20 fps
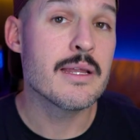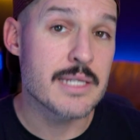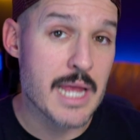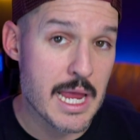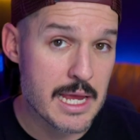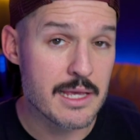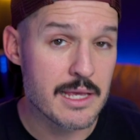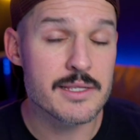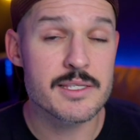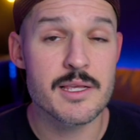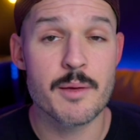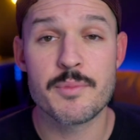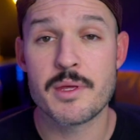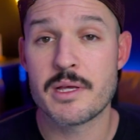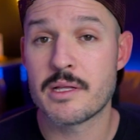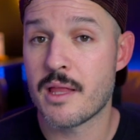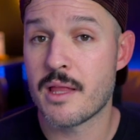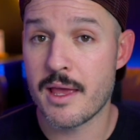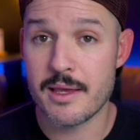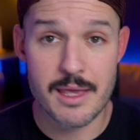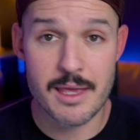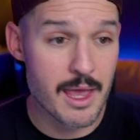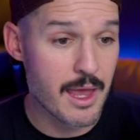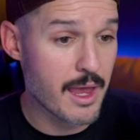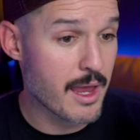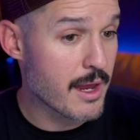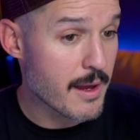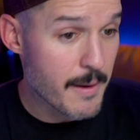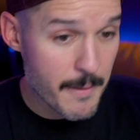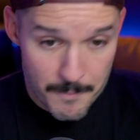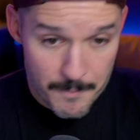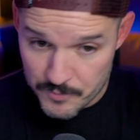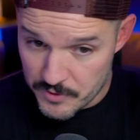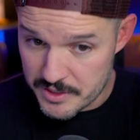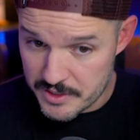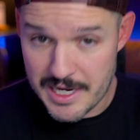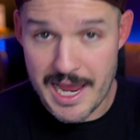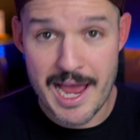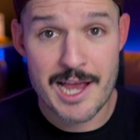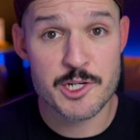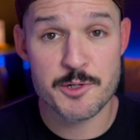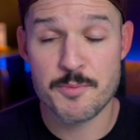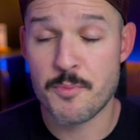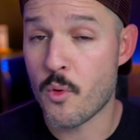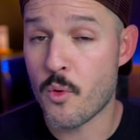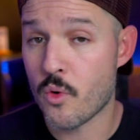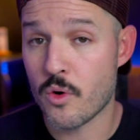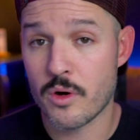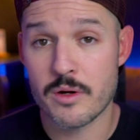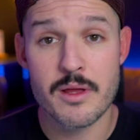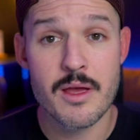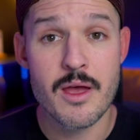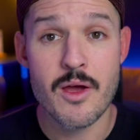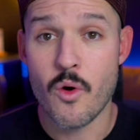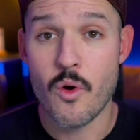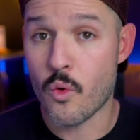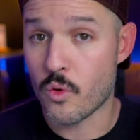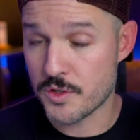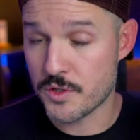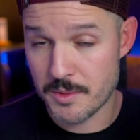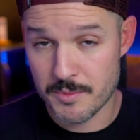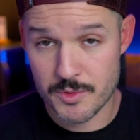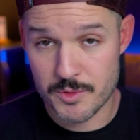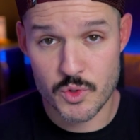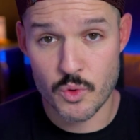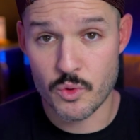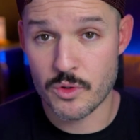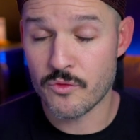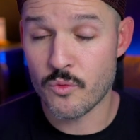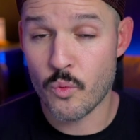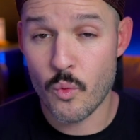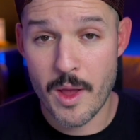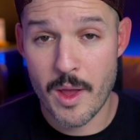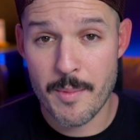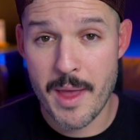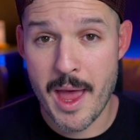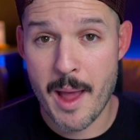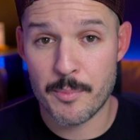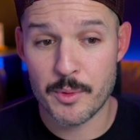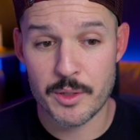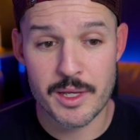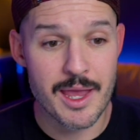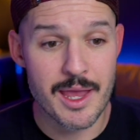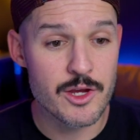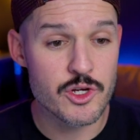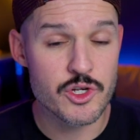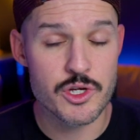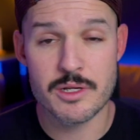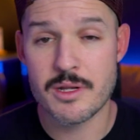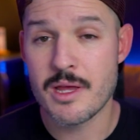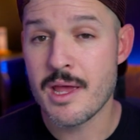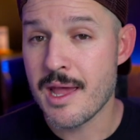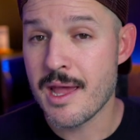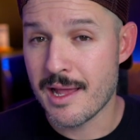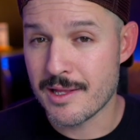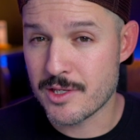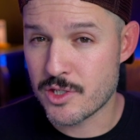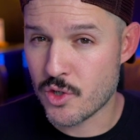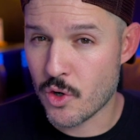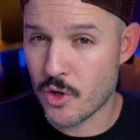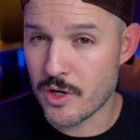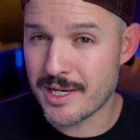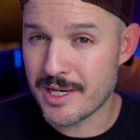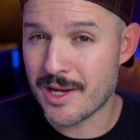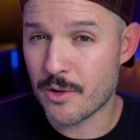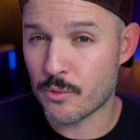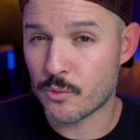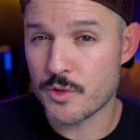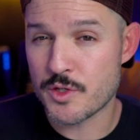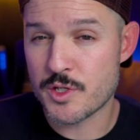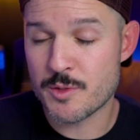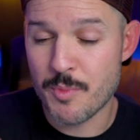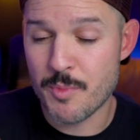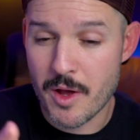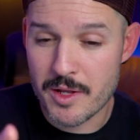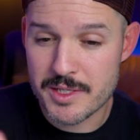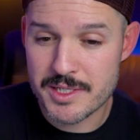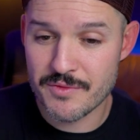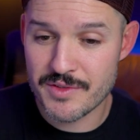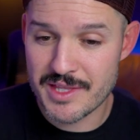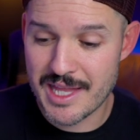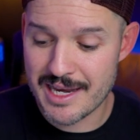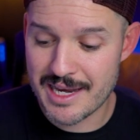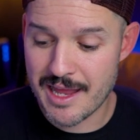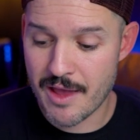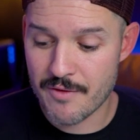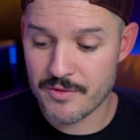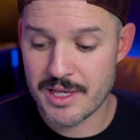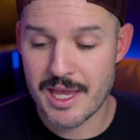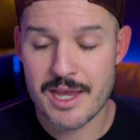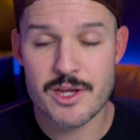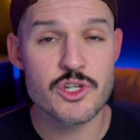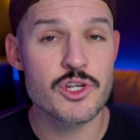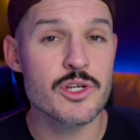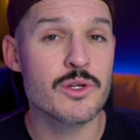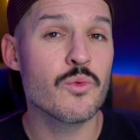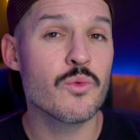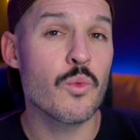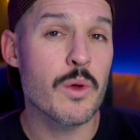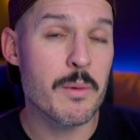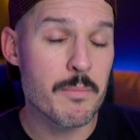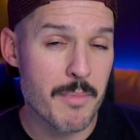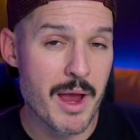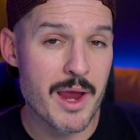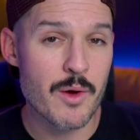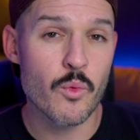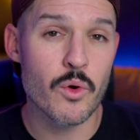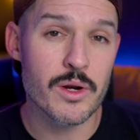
taking something like a dashboard or some sort of web application and starting to get responsive in that navigation, we might